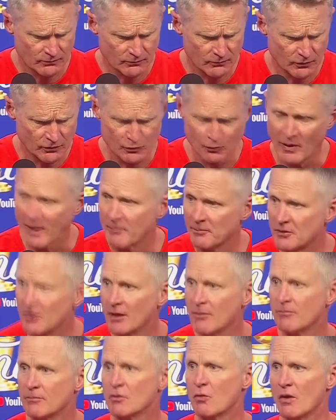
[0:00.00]
was ramped
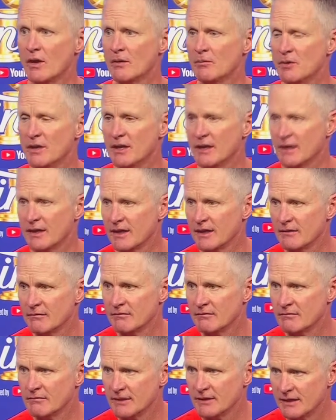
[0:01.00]
up quite a bit, and
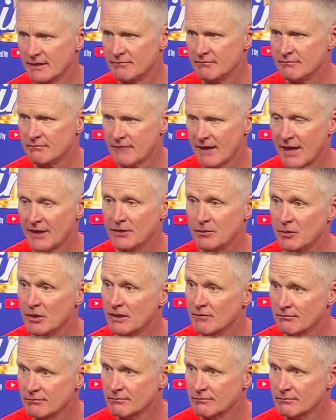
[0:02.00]
it had to be.